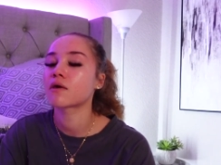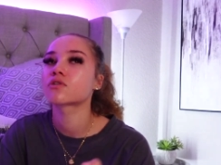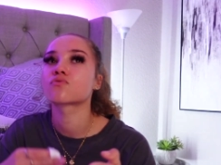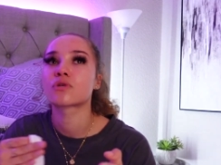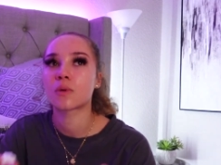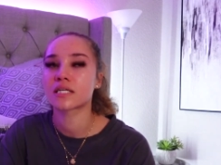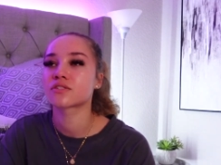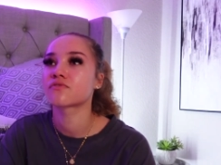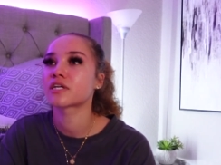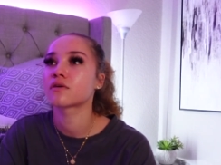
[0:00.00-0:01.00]
I would just rewatch
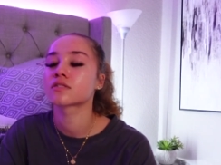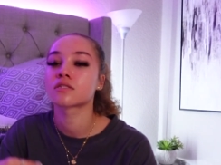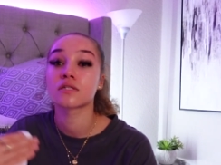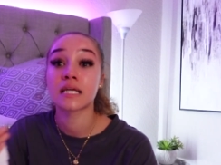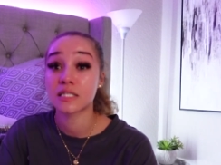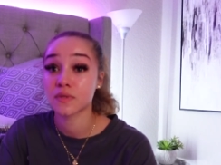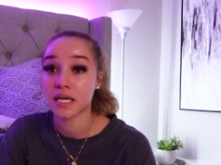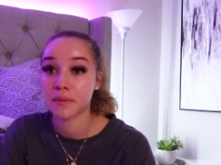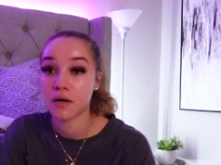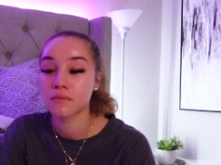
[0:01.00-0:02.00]
their videos until the next one
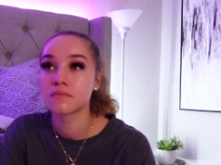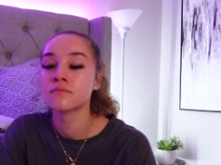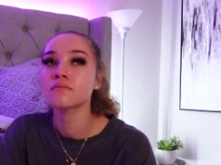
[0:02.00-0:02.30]
came out.